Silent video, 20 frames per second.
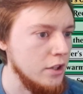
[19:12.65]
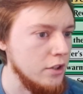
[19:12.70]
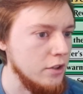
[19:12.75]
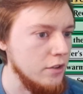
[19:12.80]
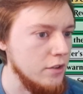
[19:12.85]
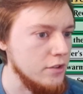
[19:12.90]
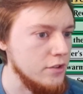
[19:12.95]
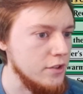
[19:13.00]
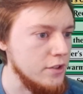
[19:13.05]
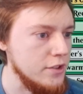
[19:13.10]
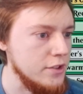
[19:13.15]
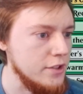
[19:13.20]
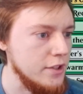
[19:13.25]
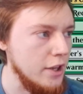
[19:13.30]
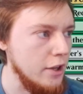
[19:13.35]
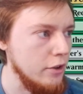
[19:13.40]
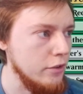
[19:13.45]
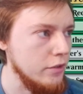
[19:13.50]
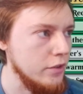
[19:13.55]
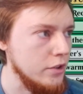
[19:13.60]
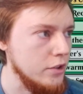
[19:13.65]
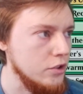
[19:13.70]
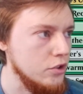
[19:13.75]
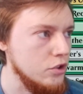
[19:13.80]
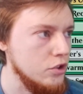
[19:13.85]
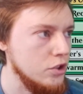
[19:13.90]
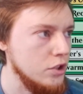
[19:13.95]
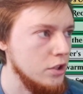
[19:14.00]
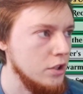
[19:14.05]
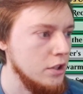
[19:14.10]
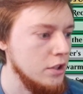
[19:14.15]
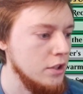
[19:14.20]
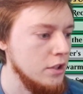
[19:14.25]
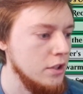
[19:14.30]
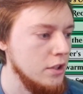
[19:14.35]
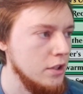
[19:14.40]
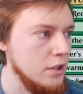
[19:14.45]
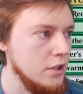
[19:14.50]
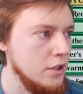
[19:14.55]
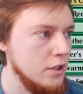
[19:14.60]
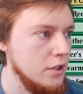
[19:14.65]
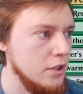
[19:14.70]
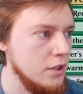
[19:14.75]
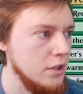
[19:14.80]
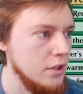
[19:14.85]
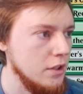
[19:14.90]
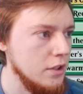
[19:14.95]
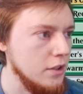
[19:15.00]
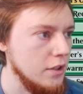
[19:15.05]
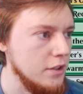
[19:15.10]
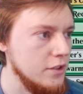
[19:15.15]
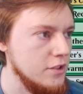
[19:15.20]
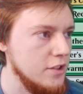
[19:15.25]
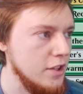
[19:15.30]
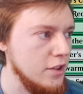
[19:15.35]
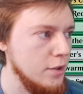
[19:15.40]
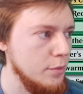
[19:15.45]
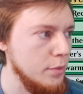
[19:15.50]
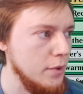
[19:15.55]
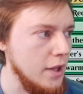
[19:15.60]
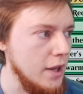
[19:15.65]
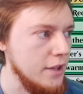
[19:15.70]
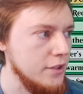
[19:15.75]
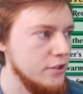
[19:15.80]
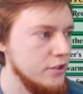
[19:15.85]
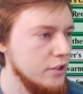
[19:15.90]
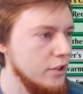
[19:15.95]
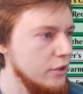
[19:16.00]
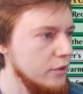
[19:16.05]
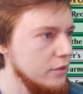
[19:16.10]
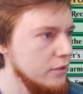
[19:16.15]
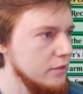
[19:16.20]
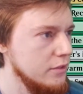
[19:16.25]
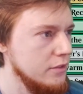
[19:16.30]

Grizzly Salvage. Let's take the Blast Zone.